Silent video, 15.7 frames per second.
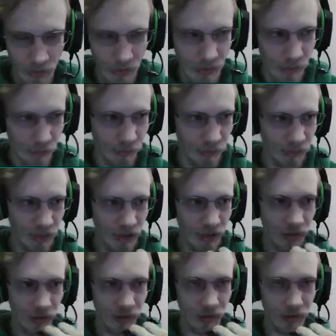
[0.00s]

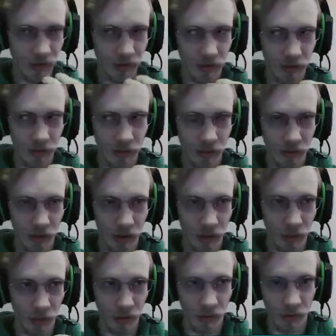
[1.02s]
they
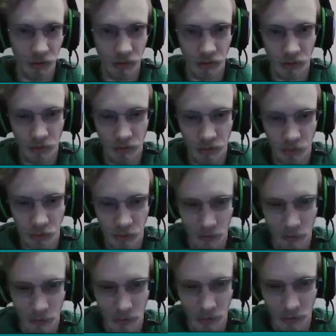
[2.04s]
part of the
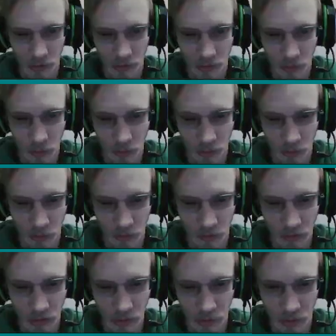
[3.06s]
12 basic principles
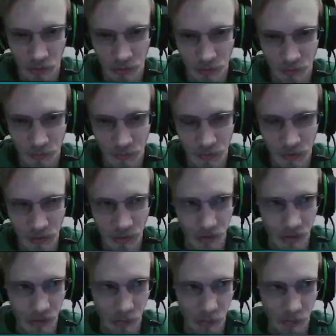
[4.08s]
of animation?
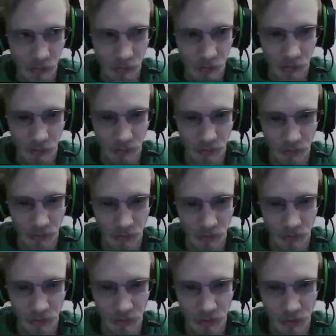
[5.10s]
Like with curves and
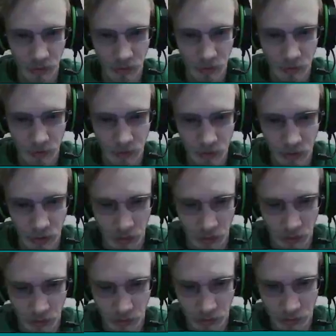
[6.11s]

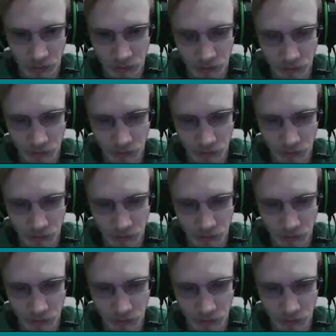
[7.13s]
everything else.